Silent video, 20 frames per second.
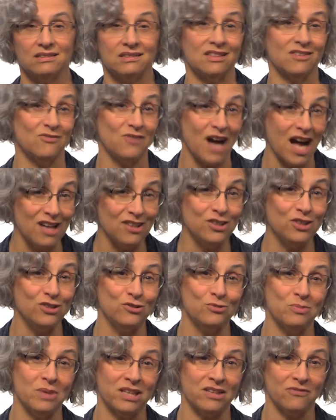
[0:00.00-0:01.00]
the
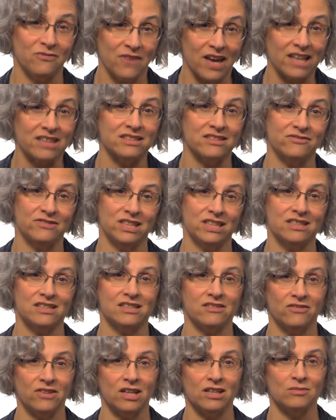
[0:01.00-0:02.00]
volume and effectiveness
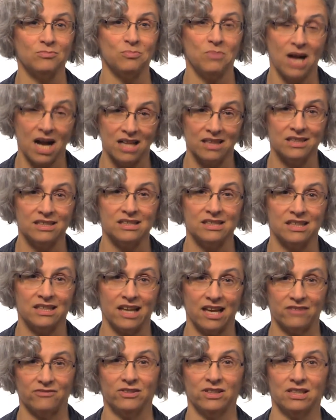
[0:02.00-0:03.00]
of our policy
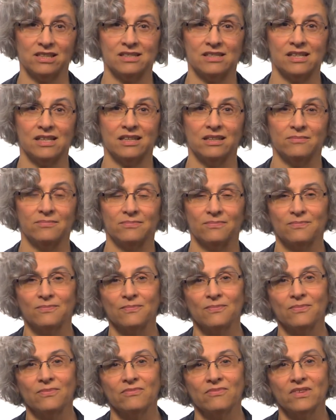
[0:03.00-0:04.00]
advocacy,
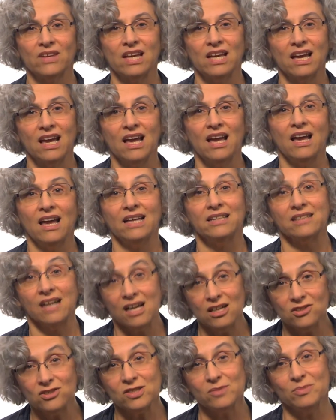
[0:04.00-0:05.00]
and
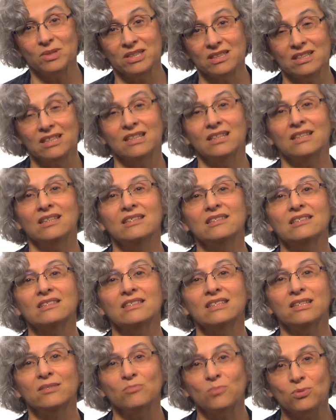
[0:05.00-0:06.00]
ultimately,
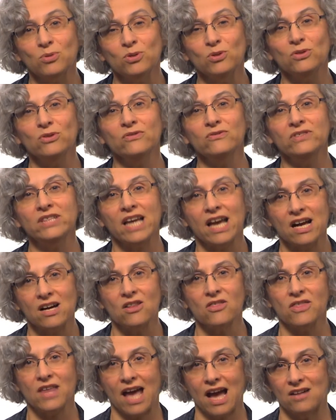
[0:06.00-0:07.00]
improved
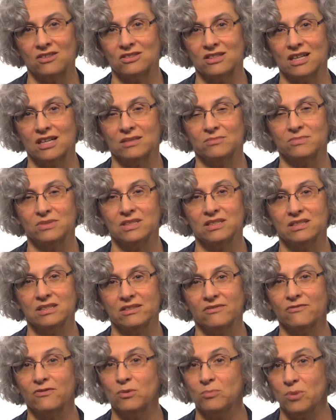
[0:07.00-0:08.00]
health outcomes
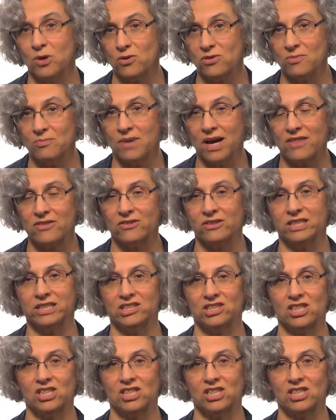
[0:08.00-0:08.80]
for both mother and